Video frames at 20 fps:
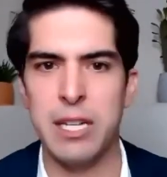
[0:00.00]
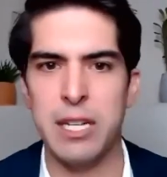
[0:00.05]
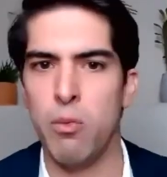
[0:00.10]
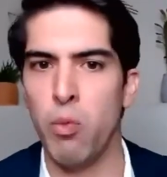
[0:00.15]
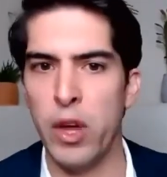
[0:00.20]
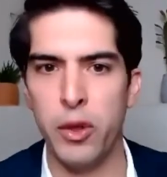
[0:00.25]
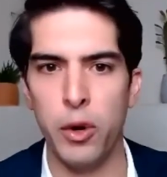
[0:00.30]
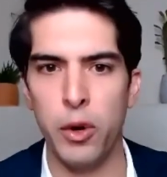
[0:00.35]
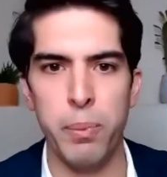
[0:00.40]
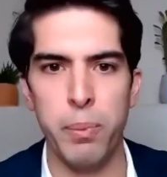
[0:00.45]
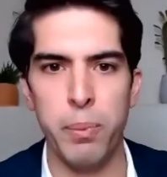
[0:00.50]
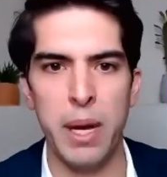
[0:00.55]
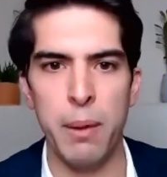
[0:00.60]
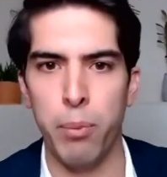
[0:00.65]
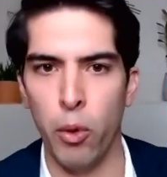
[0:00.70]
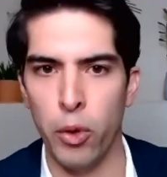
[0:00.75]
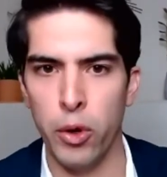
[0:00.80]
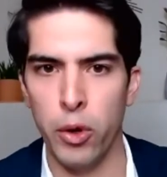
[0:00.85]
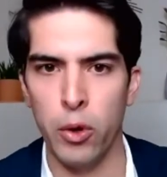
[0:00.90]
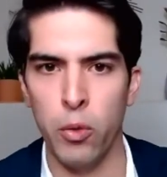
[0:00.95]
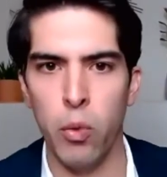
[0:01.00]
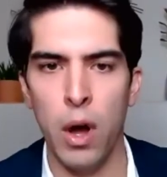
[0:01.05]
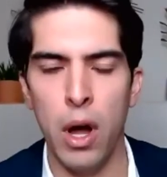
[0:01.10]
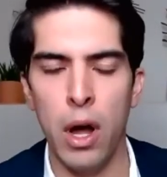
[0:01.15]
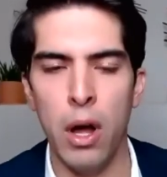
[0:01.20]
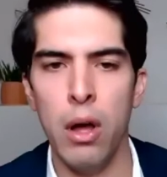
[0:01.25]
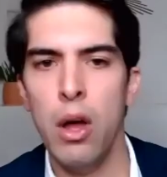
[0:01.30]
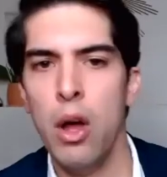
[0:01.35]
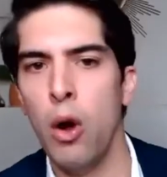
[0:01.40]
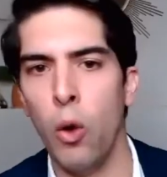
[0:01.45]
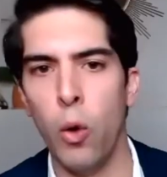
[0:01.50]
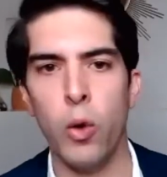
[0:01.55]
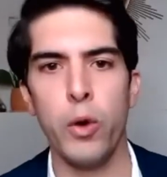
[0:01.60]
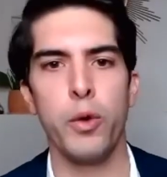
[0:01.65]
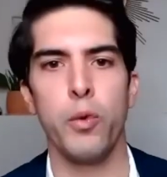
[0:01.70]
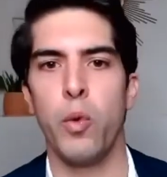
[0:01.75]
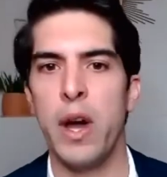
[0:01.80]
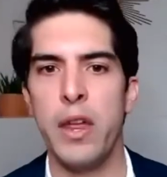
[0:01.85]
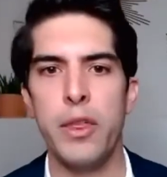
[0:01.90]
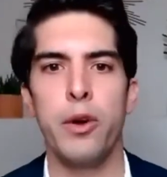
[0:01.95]
whether it be a border wall or
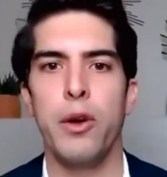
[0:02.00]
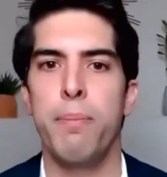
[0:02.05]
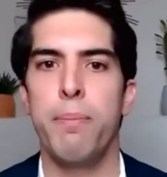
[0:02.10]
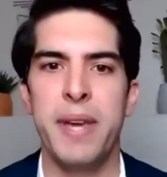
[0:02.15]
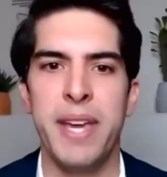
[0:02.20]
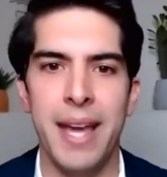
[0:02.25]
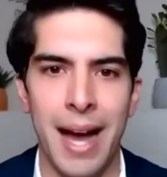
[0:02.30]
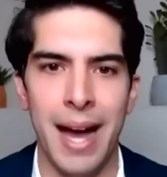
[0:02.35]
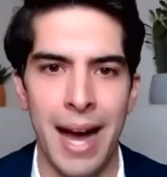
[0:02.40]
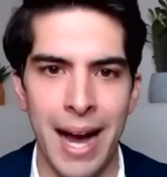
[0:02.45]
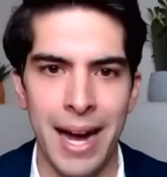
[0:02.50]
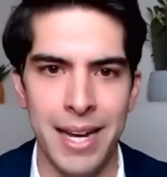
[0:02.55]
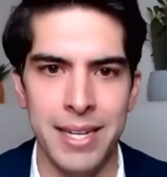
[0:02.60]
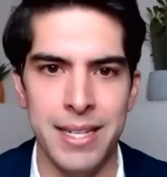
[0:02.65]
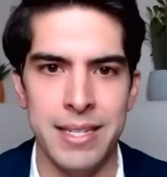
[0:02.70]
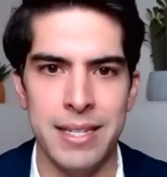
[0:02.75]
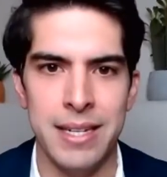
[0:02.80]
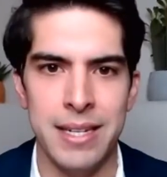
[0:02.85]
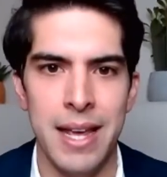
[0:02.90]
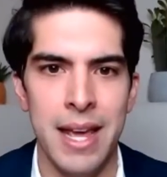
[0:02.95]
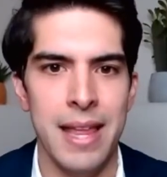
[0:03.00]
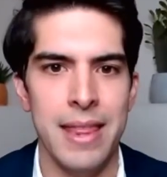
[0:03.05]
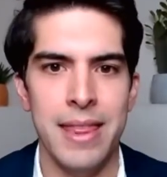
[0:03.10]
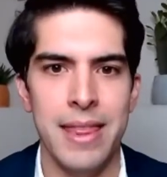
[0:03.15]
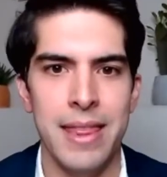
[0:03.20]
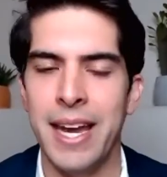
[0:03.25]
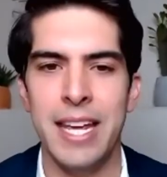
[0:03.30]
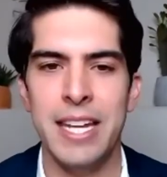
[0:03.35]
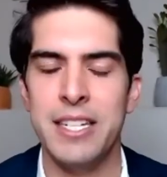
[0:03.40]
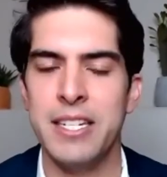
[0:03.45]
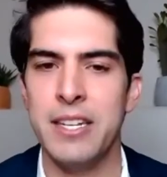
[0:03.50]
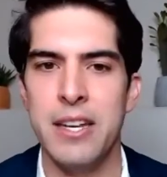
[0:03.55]
whether it be ICE, that does